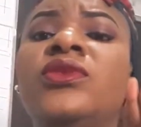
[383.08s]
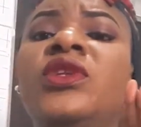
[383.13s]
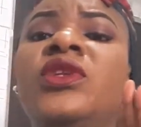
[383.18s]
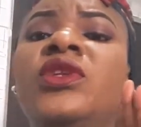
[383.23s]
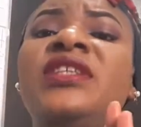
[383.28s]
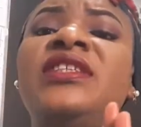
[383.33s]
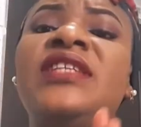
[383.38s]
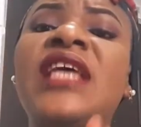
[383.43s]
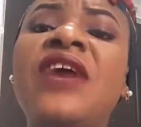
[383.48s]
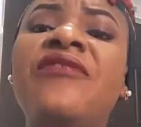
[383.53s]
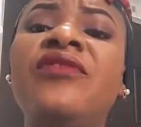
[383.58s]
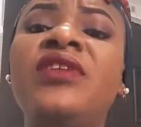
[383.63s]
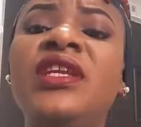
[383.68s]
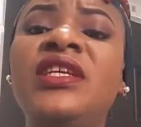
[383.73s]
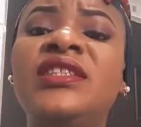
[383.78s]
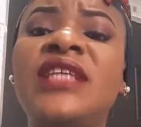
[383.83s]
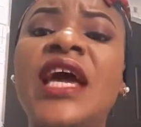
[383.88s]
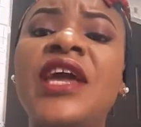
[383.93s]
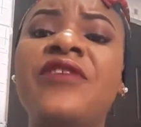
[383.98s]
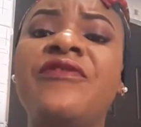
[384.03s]

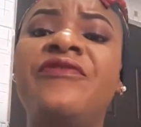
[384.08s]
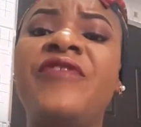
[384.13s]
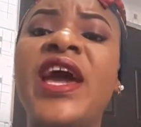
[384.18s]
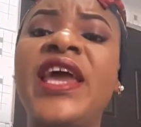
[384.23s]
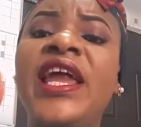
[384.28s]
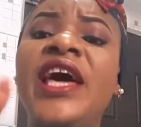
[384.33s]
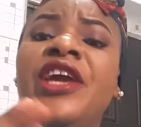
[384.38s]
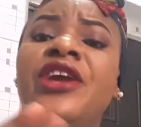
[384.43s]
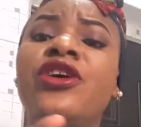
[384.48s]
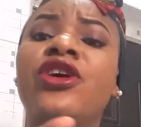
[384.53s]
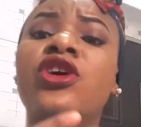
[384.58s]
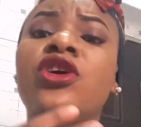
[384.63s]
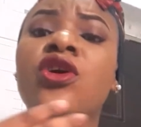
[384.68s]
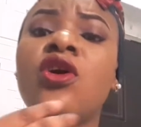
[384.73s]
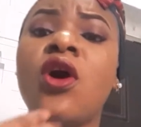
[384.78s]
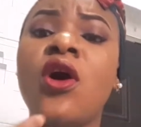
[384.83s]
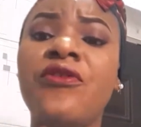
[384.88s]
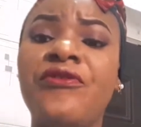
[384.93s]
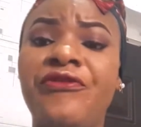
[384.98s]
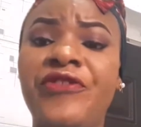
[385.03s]
is that you find out you're
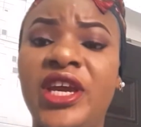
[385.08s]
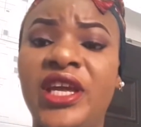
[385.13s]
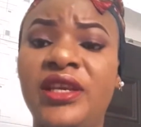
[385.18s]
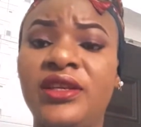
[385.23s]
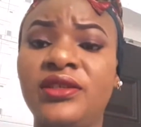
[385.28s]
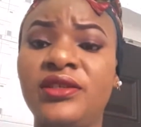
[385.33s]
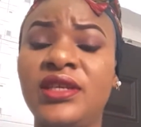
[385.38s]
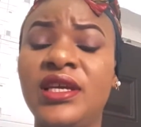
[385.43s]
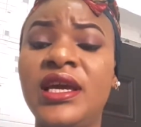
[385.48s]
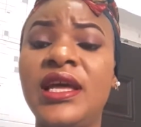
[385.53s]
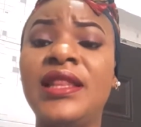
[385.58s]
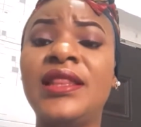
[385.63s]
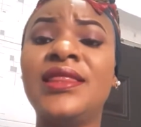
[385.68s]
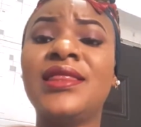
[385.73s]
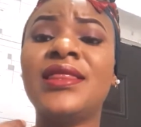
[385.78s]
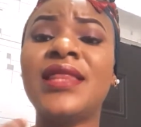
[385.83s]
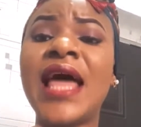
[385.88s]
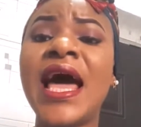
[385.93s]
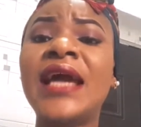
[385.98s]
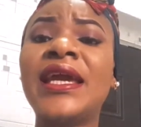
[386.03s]
coughing,
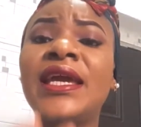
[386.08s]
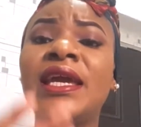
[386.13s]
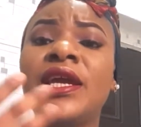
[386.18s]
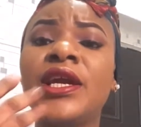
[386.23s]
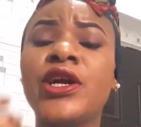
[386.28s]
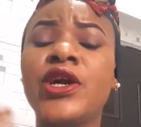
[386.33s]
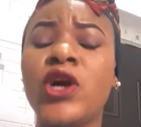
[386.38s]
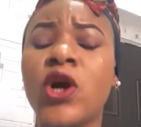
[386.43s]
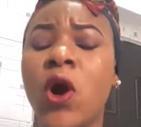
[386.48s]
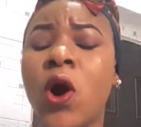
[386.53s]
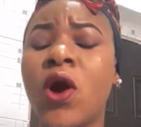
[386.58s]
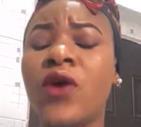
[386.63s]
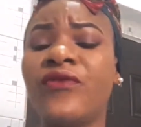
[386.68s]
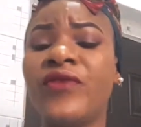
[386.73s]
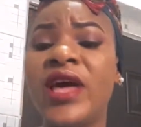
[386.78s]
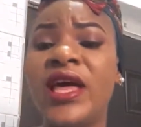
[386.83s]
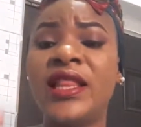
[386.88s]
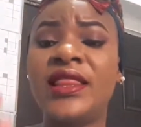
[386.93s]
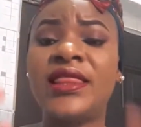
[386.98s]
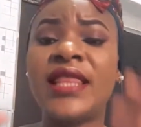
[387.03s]
nagging
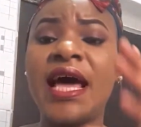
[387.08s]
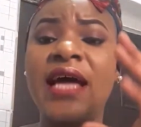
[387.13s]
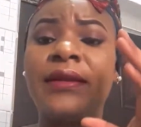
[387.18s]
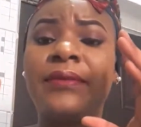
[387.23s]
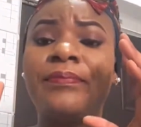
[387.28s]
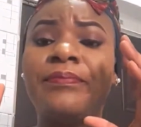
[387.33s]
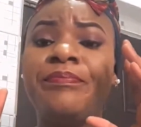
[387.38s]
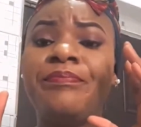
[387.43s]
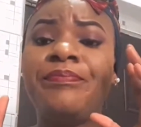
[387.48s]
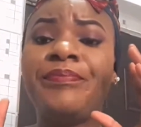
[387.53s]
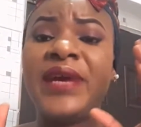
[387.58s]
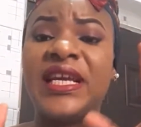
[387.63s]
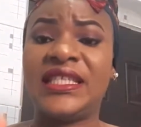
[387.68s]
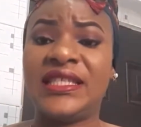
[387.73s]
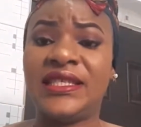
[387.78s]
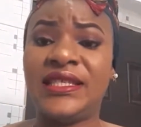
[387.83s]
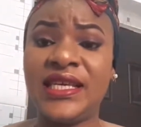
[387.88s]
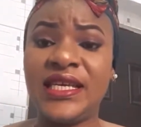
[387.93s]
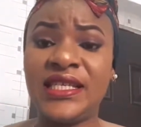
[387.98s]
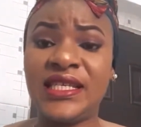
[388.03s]
cough that
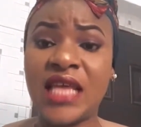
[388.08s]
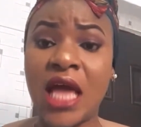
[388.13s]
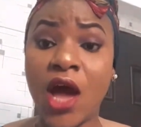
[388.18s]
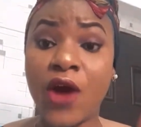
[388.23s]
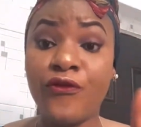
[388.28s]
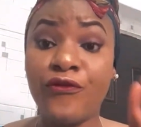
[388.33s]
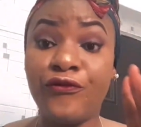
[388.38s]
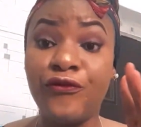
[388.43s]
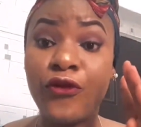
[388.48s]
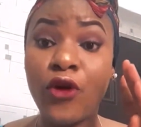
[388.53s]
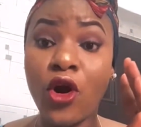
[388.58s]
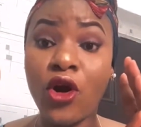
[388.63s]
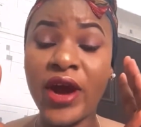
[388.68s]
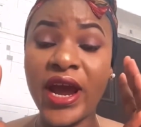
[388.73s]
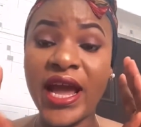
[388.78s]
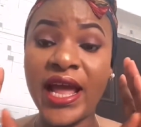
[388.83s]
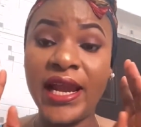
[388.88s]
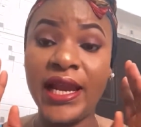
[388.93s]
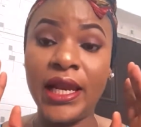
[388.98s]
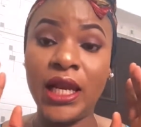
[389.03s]
persists
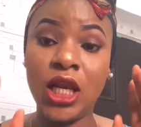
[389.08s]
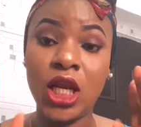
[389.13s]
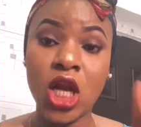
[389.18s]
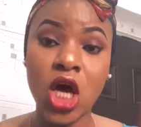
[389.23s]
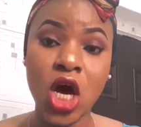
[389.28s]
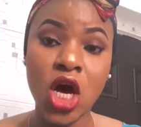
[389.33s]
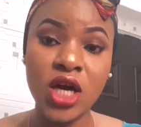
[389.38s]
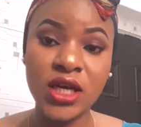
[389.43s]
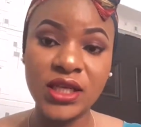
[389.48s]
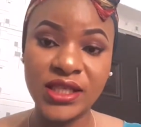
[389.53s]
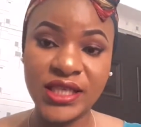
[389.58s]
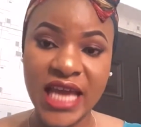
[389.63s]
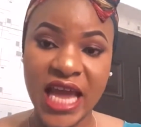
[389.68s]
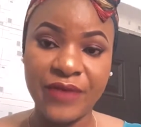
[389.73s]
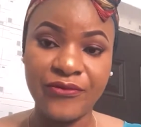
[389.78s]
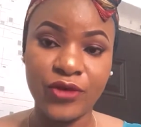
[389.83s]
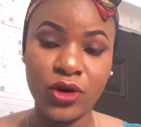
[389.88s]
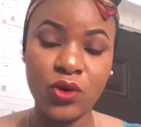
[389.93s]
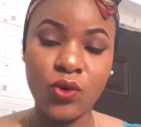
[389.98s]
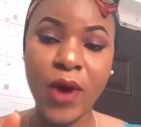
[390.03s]
for a long
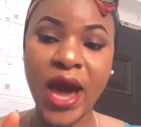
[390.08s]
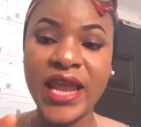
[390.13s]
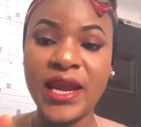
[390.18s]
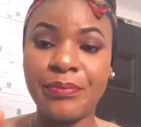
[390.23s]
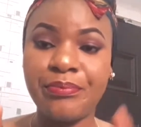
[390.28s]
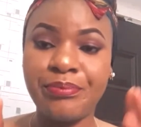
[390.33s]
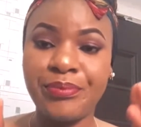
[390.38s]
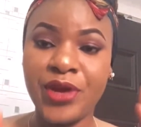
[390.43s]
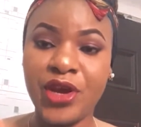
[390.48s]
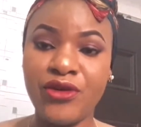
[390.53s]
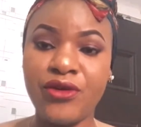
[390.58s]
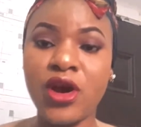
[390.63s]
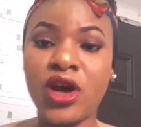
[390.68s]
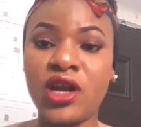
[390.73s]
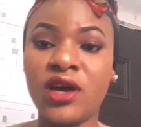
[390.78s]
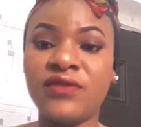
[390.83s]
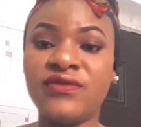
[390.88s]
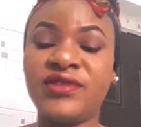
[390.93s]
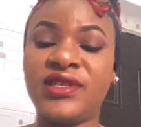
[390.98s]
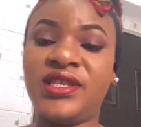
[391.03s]
time, for quite a period
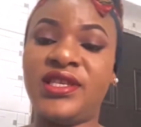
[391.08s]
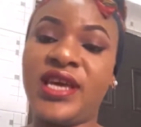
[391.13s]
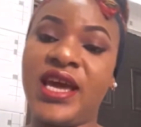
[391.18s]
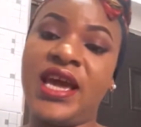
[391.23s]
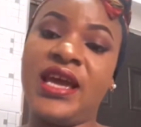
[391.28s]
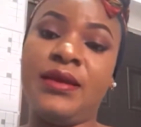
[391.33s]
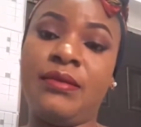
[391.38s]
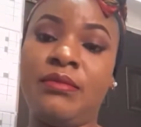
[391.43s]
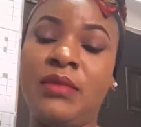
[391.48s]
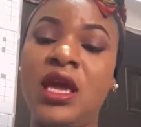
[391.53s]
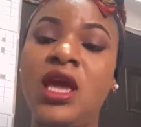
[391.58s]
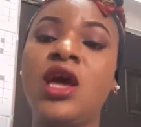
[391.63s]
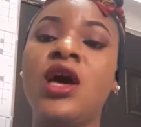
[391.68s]
of time.